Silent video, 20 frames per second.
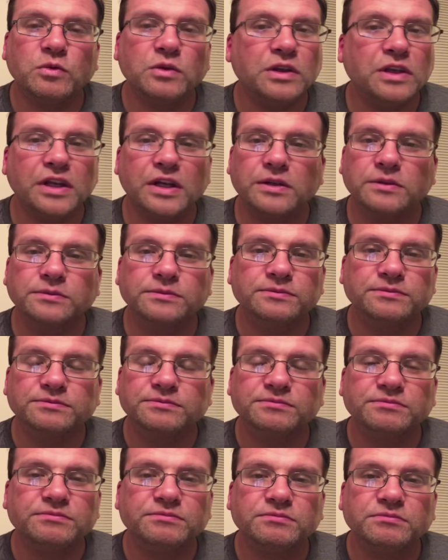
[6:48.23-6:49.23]
No.
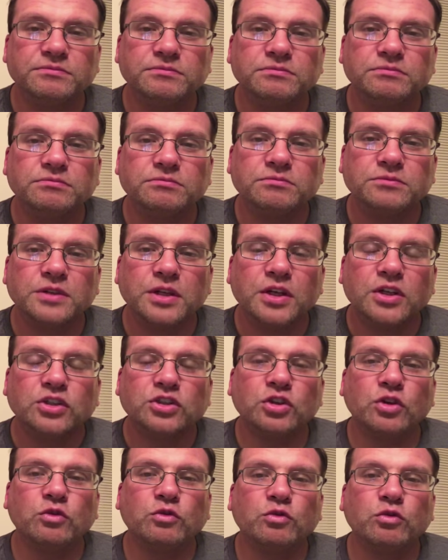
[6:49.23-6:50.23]

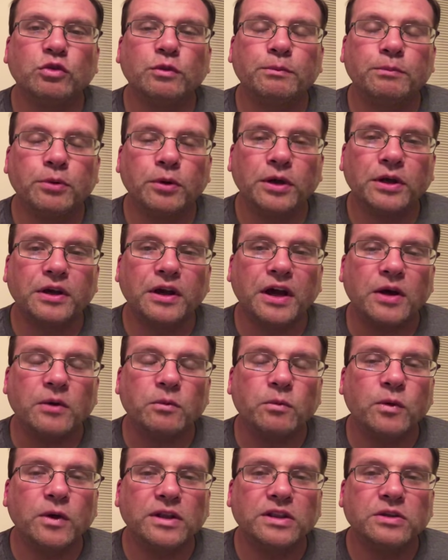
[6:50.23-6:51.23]
So due to the boycott,
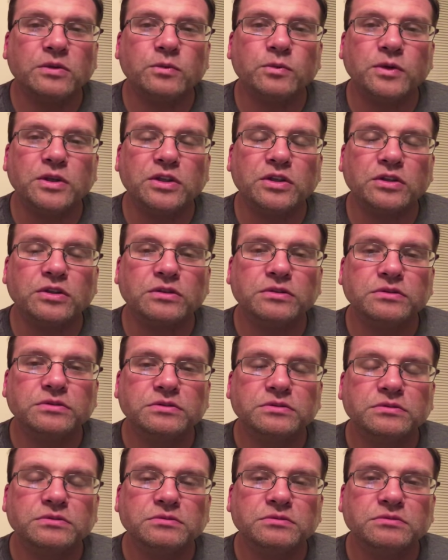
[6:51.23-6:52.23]
what did we do?
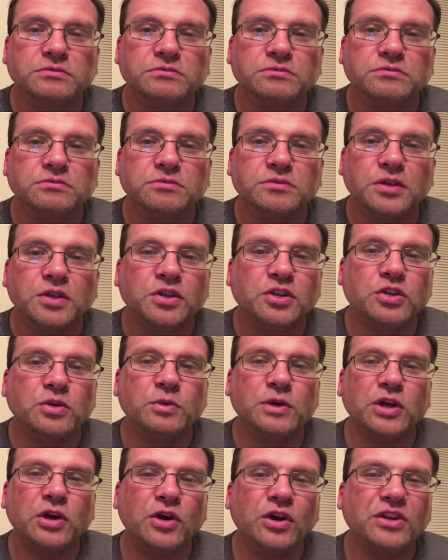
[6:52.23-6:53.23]
Did
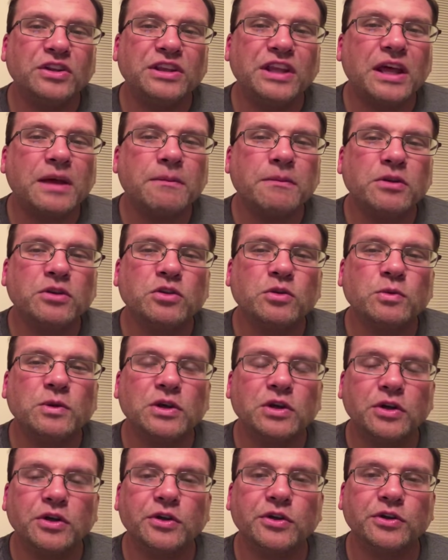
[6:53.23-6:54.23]
we hurt them or did we
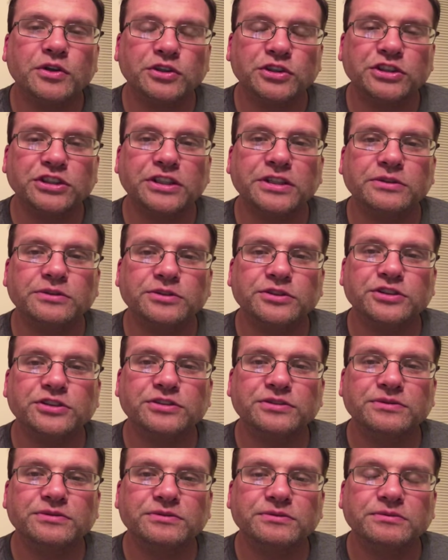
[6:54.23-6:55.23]
hurt ourselves?
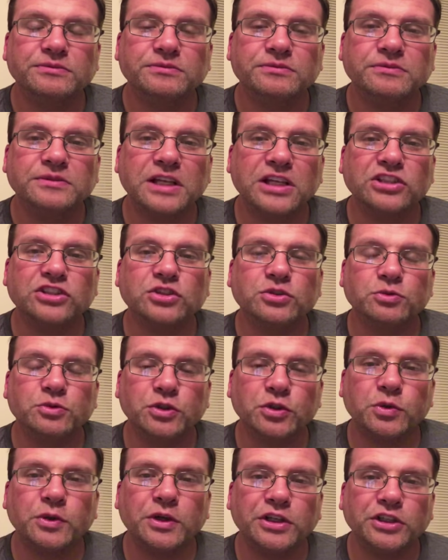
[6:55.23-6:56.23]
That's the
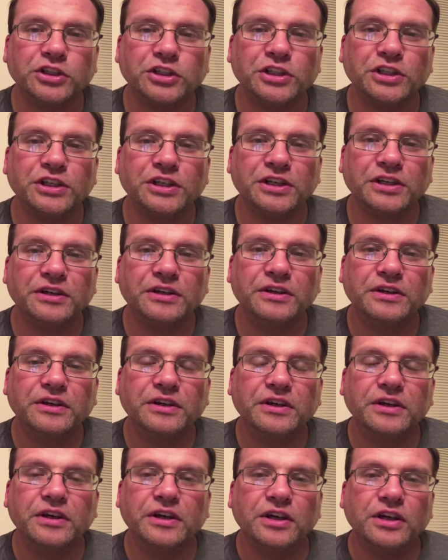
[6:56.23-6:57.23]
real question
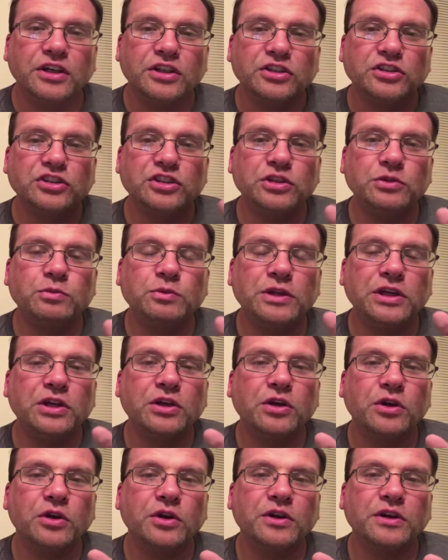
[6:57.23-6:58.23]
here. Did we
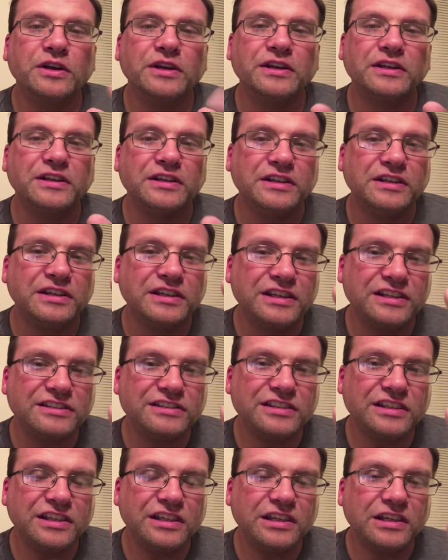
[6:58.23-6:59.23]
hurt
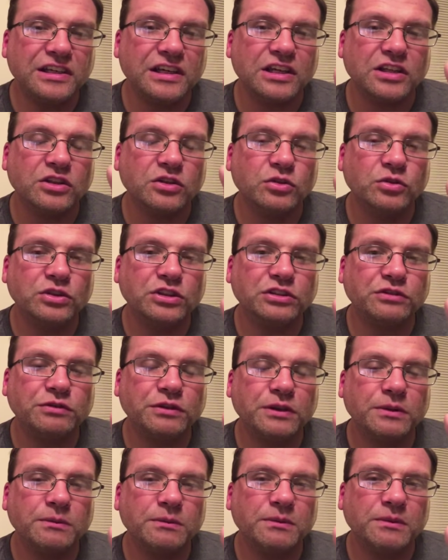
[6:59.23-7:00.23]
Disney and
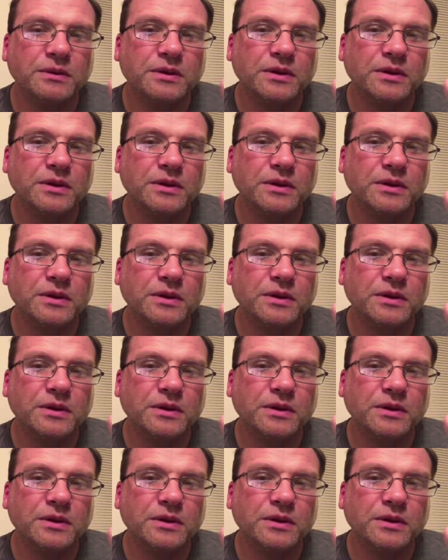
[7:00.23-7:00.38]
Lucasfilm?